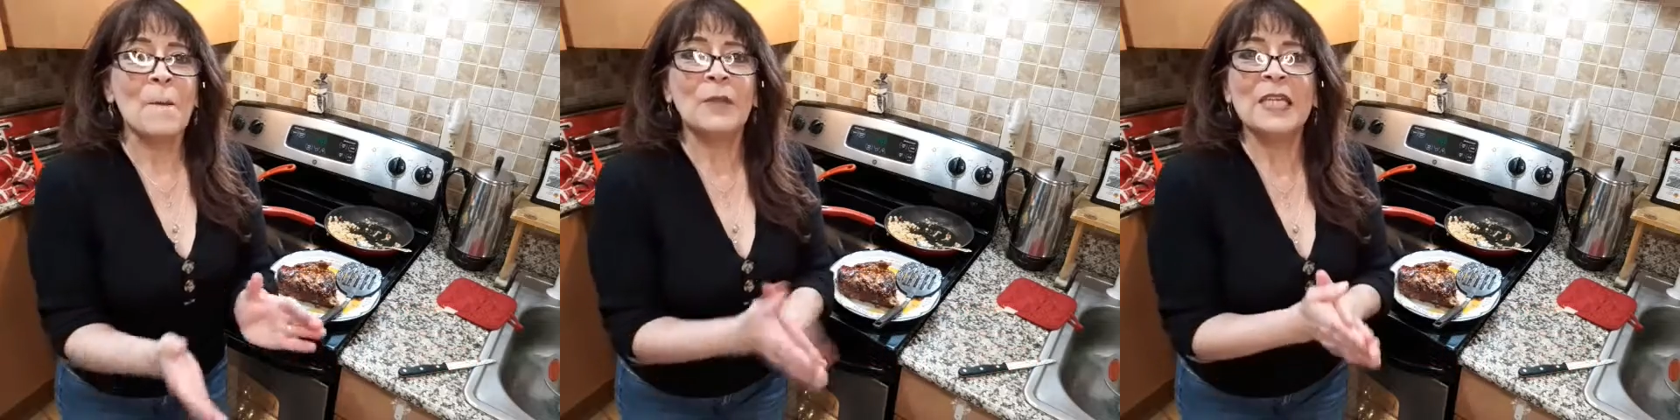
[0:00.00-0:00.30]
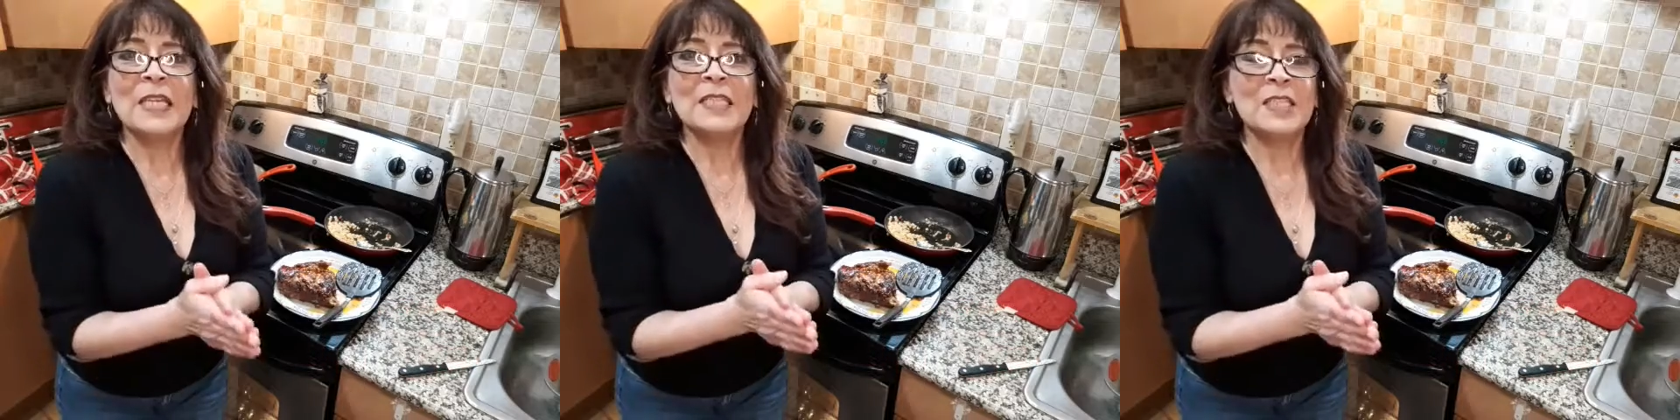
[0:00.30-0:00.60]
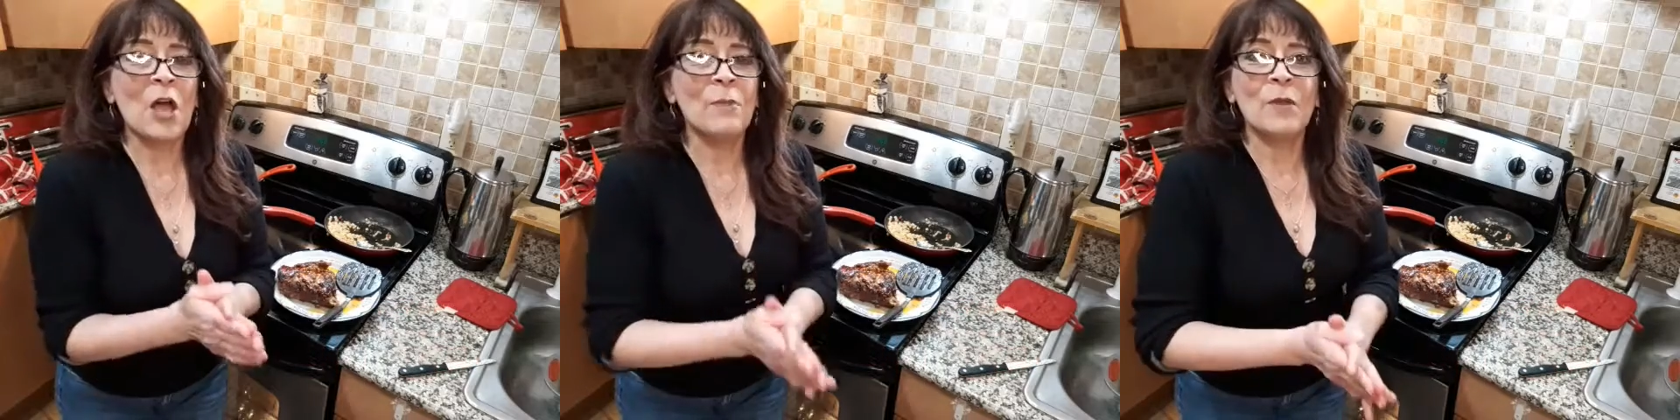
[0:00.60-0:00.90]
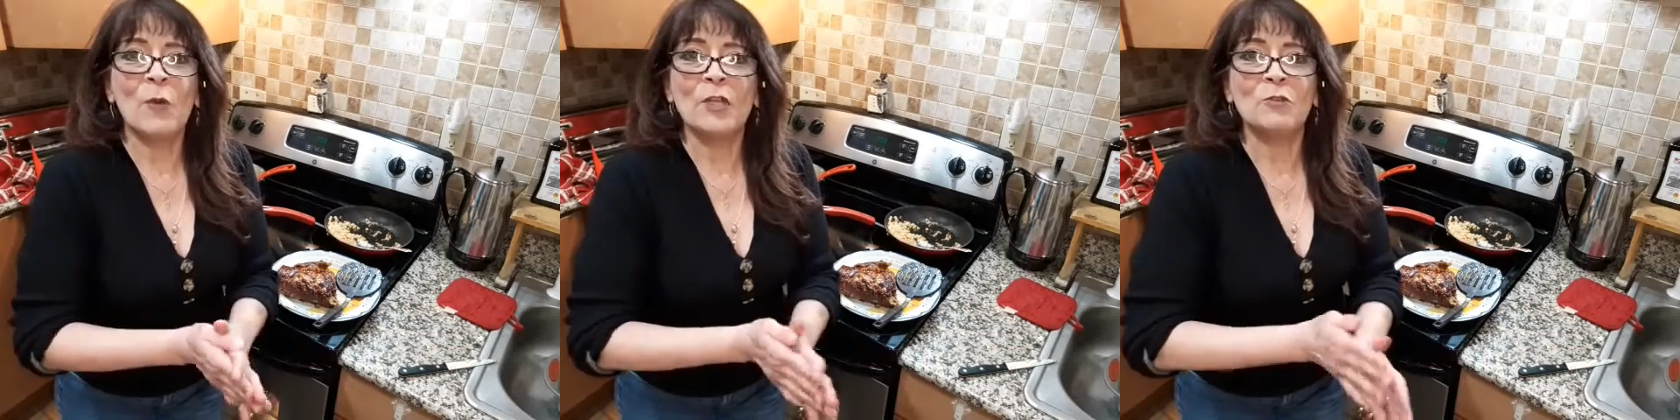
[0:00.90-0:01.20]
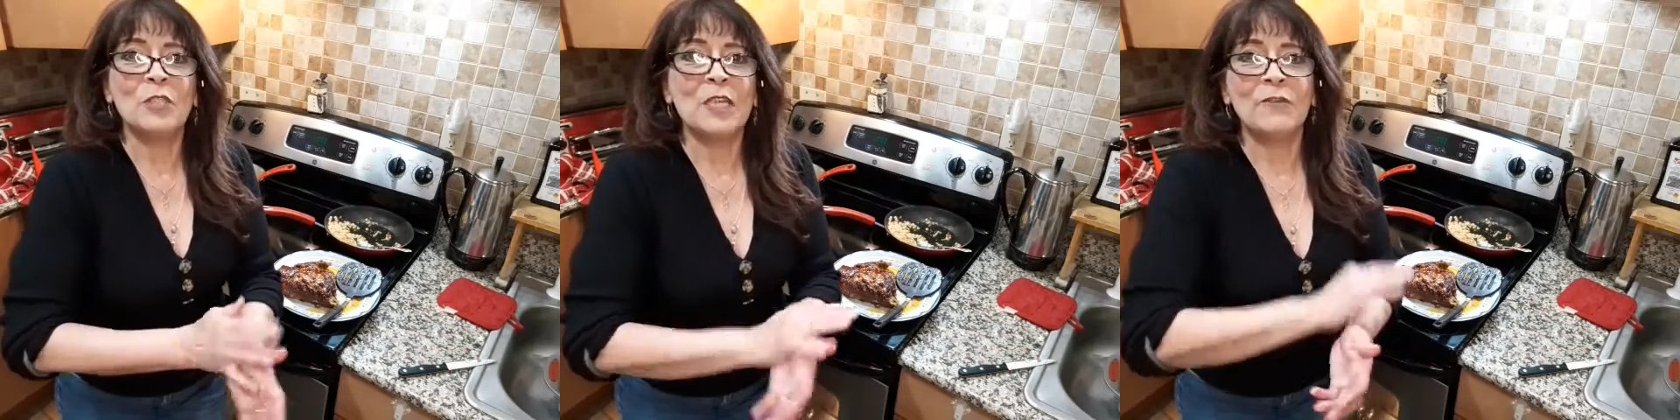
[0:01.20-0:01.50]
Please tell me what you
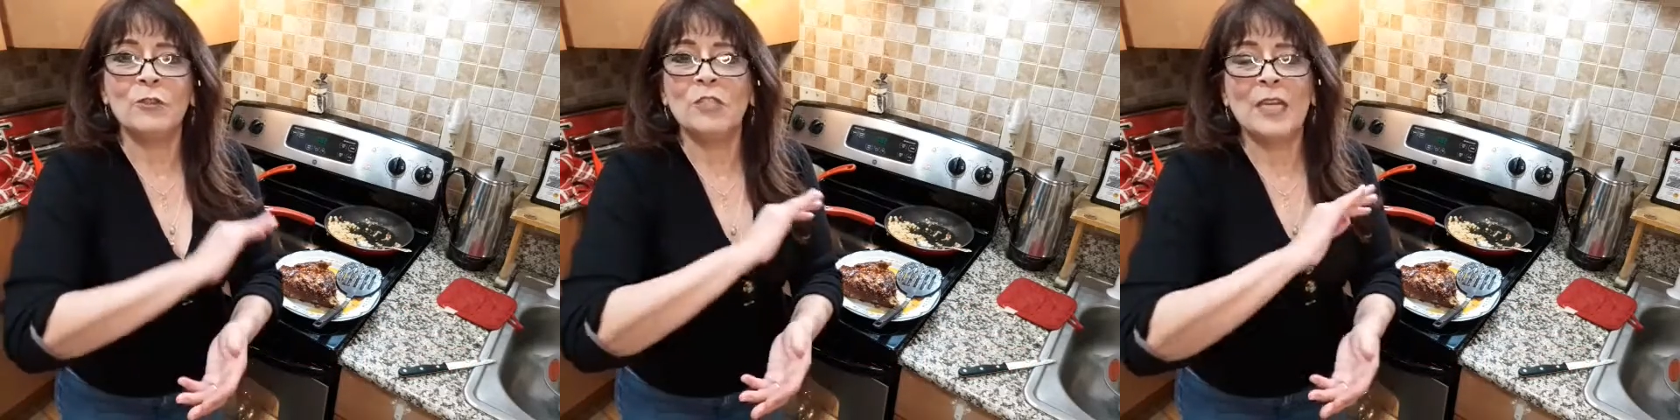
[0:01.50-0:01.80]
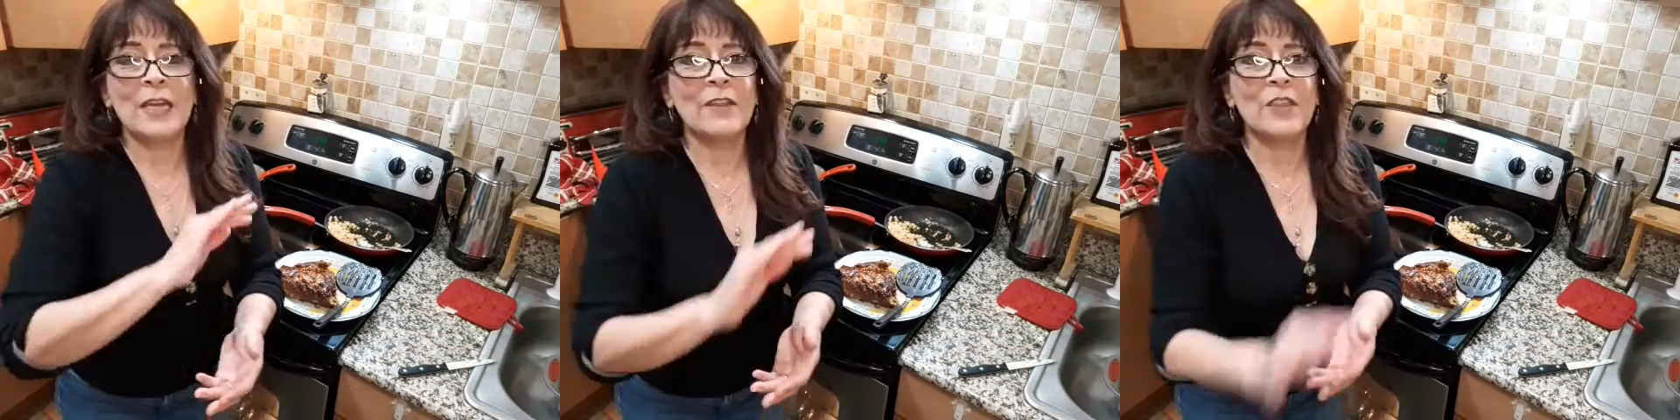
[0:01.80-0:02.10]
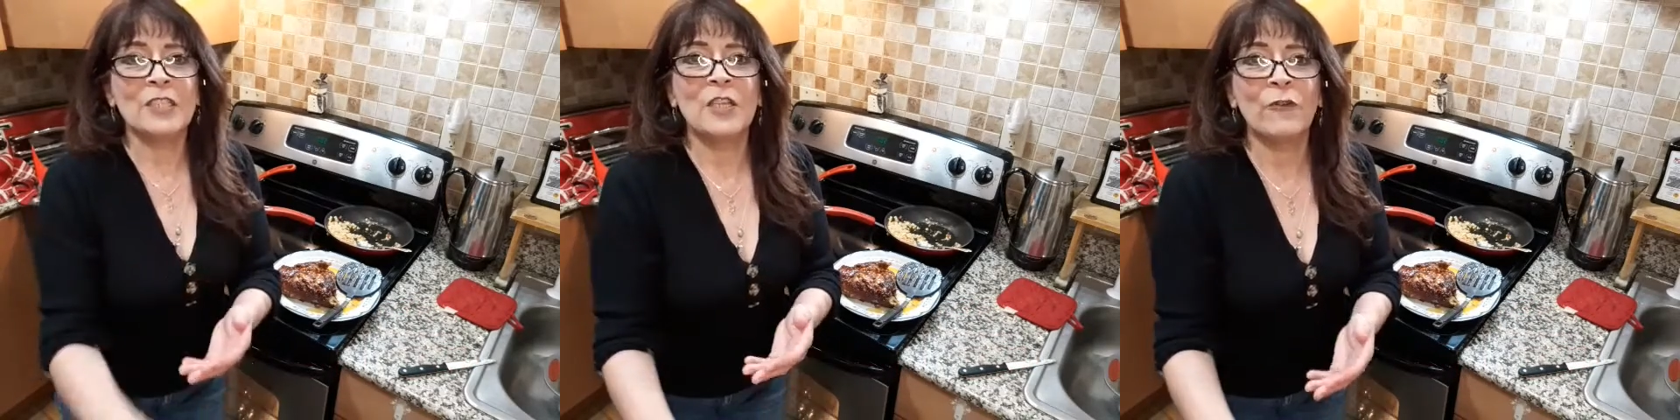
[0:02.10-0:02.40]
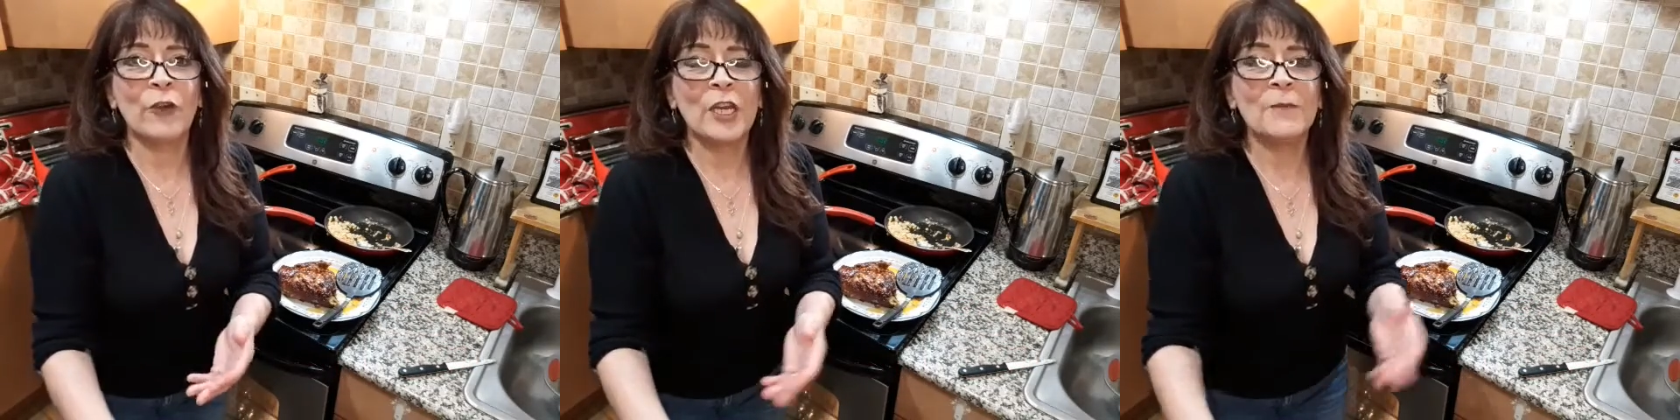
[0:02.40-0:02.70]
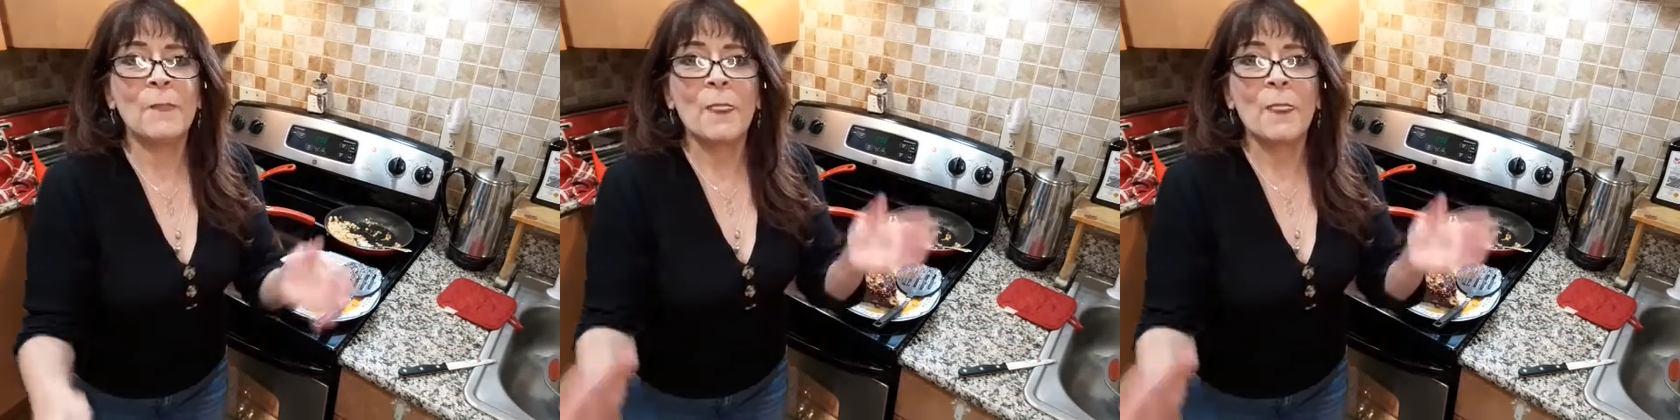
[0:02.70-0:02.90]
did, if you did anything different.